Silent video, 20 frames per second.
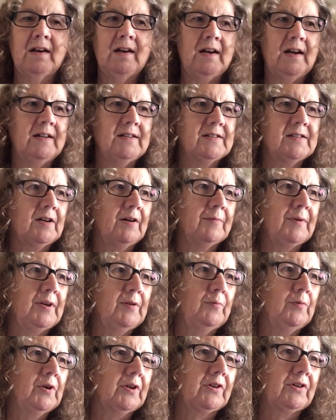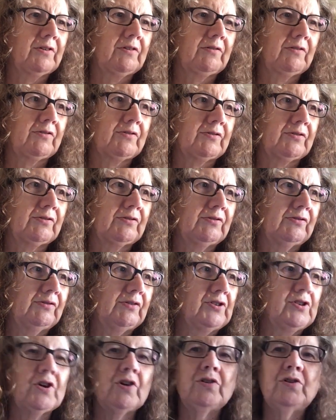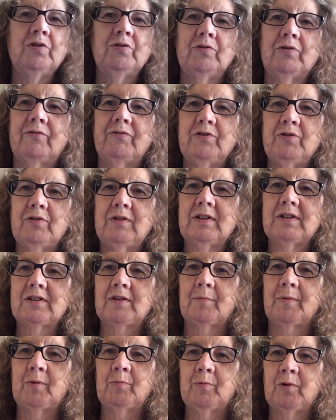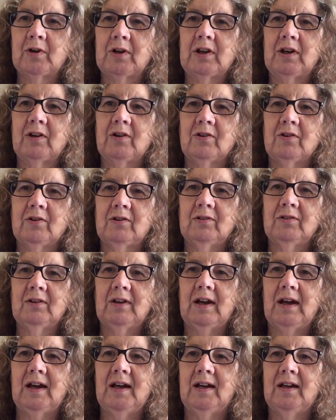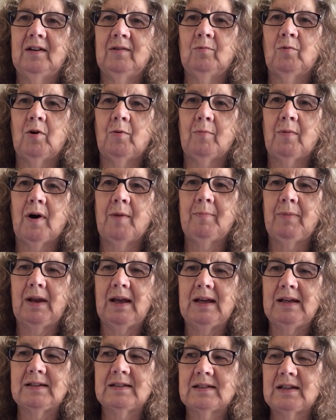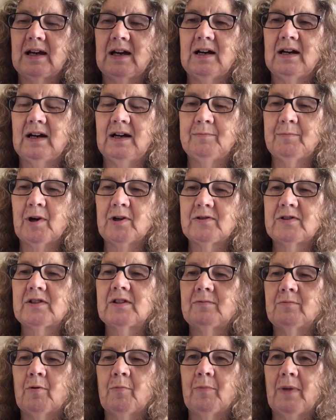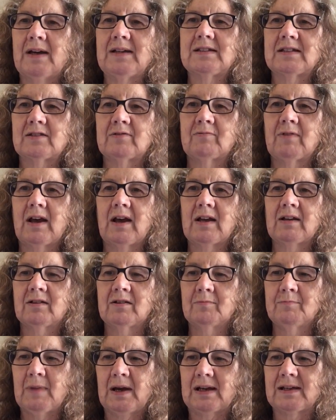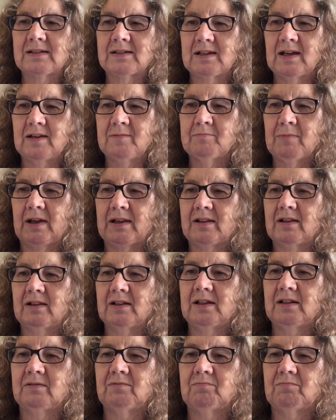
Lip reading: And so I'm going to show you a few things I've been working on and what my plans are. And most of them are based around the magazine monthly